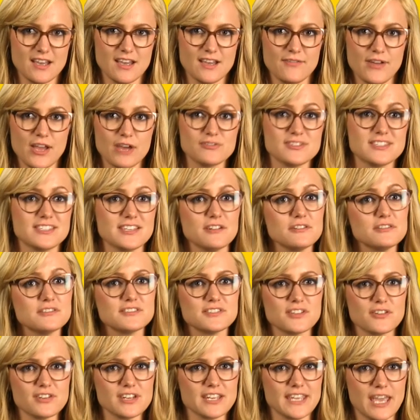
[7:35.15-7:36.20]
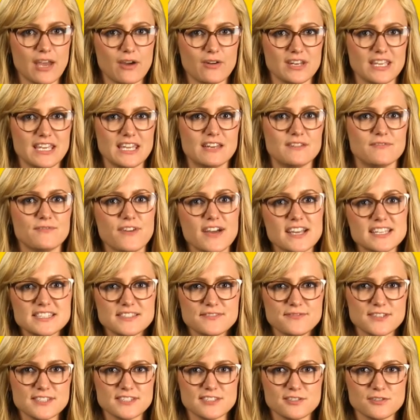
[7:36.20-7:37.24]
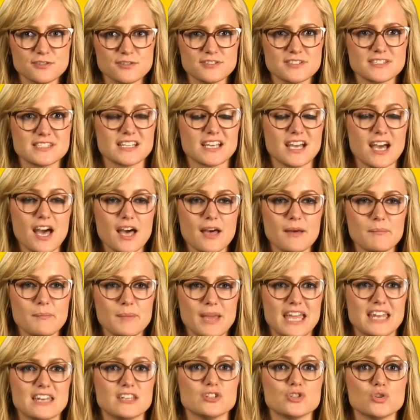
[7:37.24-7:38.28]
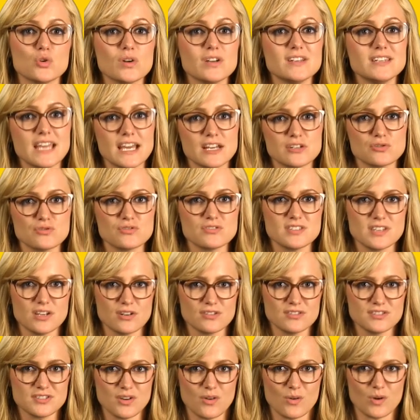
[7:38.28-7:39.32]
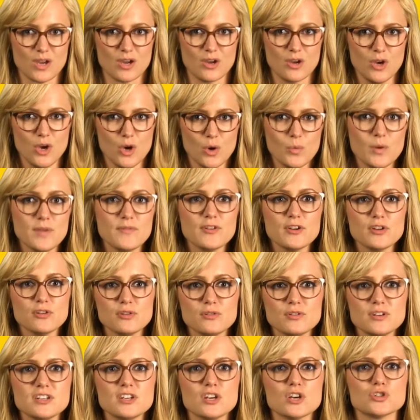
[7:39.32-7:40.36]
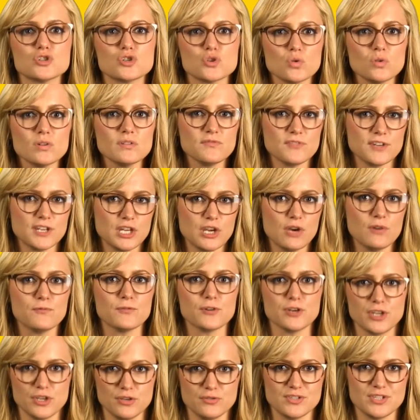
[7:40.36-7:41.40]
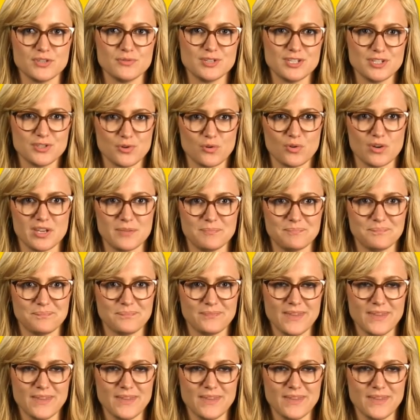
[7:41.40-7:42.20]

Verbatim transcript: of how Sarasota County invites visitors to come and enjoy natural Sarasota, we've included a short video for you to enjoy.